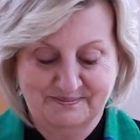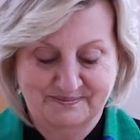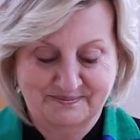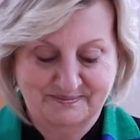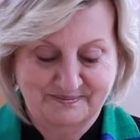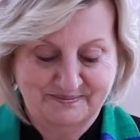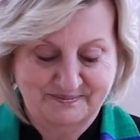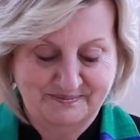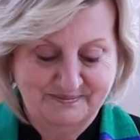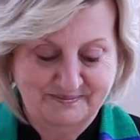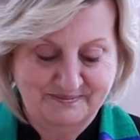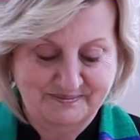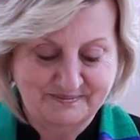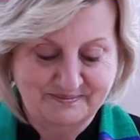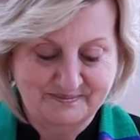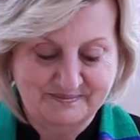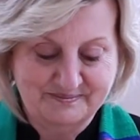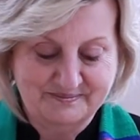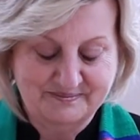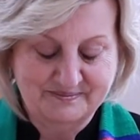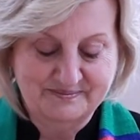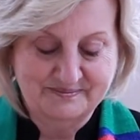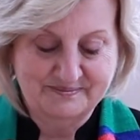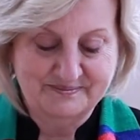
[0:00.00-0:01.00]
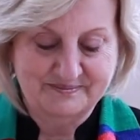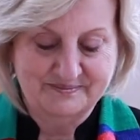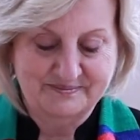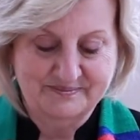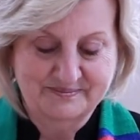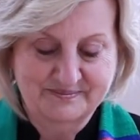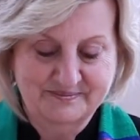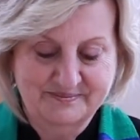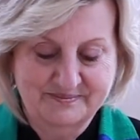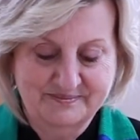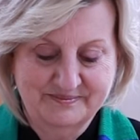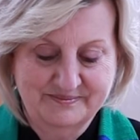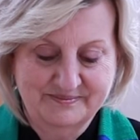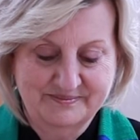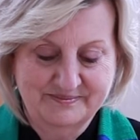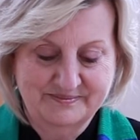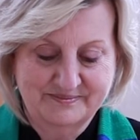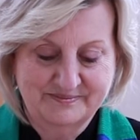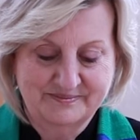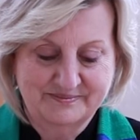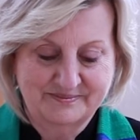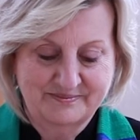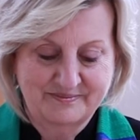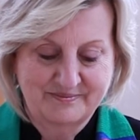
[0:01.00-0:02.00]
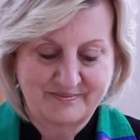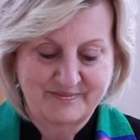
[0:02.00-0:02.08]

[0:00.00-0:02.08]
(silence)